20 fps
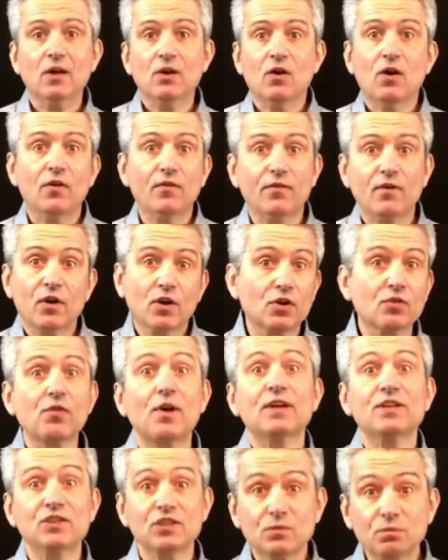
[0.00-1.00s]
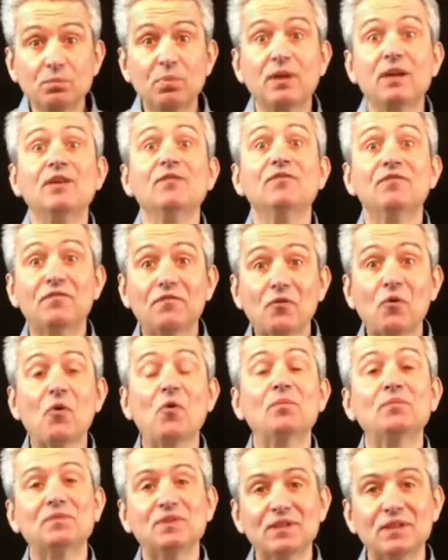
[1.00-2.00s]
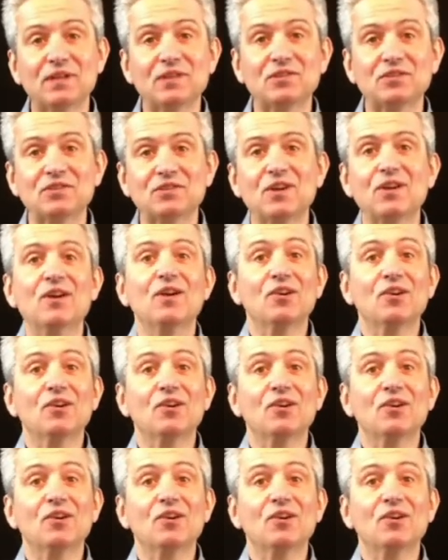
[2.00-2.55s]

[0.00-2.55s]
of Christ being formed in us,